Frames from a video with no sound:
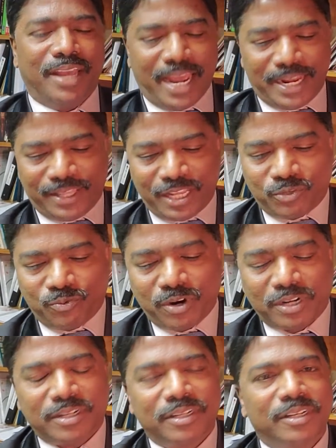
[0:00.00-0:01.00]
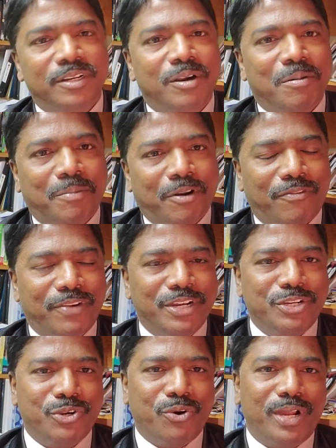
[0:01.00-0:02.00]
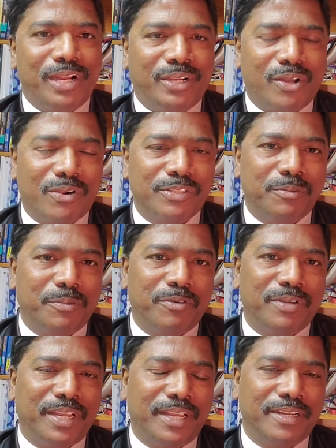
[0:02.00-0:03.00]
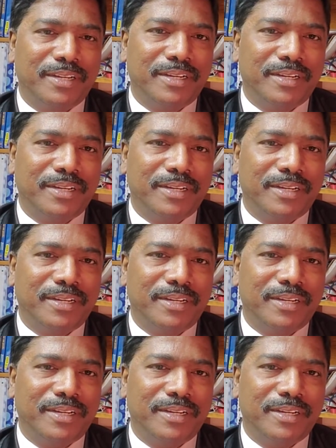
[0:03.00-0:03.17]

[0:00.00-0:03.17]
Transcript: And that's what Prophet Joel talks about here.